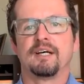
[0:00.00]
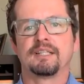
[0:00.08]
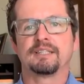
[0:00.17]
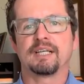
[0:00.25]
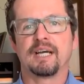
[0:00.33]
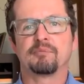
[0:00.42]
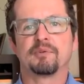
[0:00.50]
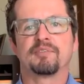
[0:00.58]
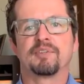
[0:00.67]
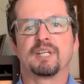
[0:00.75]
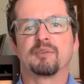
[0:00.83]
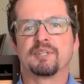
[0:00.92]
type of
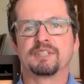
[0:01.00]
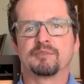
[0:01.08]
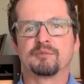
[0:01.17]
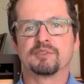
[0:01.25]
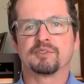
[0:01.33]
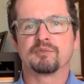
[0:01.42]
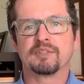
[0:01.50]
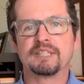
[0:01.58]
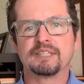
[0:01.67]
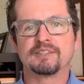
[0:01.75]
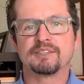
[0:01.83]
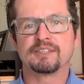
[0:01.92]
therapy. It's the most
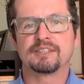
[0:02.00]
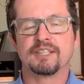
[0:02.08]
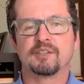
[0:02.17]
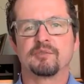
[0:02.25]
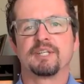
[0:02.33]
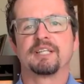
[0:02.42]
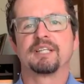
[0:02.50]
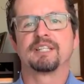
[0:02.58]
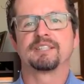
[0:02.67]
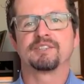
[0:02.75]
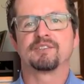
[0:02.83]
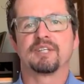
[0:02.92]
researched therapy in
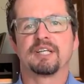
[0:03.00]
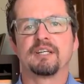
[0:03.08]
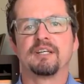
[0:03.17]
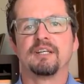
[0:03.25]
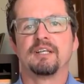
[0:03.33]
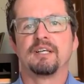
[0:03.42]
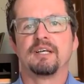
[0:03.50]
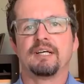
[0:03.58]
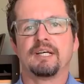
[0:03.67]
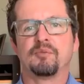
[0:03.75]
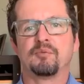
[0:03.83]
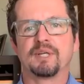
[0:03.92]
history.
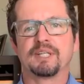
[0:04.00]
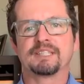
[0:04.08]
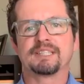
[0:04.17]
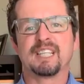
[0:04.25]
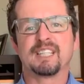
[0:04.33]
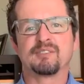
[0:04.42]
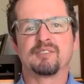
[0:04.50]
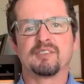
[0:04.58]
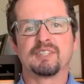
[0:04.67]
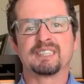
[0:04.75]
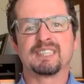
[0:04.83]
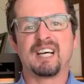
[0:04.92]
What it stands for
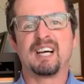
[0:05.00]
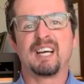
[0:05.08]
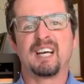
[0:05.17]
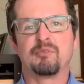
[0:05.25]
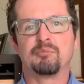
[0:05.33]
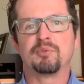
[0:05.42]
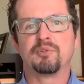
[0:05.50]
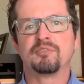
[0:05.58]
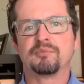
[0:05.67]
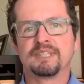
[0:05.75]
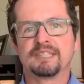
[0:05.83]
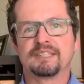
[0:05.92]
is eye
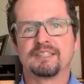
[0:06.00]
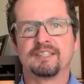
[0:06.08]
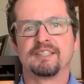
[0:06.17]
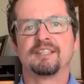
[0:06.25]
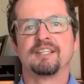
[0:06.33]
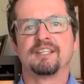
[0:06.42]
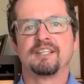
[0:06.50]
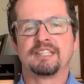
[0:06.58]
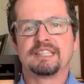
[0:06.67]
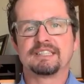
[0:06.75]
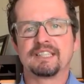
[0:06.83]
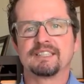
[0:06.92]
movement
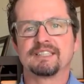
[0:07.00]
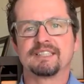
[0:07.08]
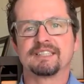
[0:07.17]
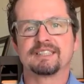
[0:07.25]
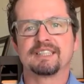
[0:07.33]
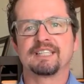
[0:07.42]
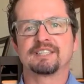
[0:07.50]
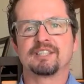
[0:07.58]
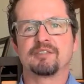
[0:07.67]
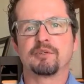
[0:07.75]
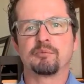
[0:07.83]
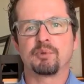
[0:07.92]

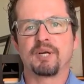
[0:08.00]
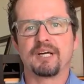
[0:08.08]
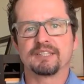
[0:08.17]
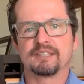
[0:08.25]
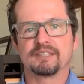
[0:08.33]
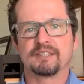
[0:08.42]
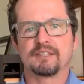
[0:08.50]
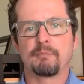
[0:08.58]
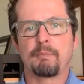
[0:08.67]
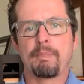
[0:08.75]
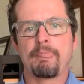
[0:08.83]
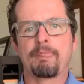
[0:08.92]
desensitization reprocessing.
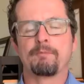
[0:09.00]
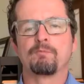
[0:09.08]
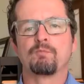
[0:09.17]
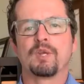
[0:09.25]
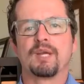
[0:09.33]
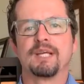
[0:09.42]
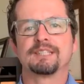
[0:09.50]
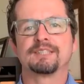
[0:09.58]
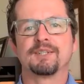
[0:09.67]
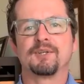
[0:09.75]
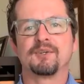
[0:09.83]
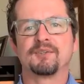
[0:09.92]
And
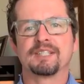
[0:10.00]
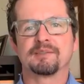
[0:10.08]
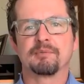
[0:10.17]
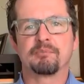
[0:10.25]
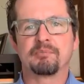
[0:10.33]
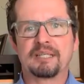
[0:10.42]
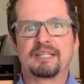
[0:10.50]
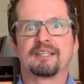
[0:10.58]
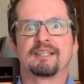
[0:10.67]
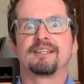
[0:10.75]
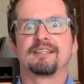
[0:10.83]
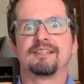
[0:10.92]
so that's a big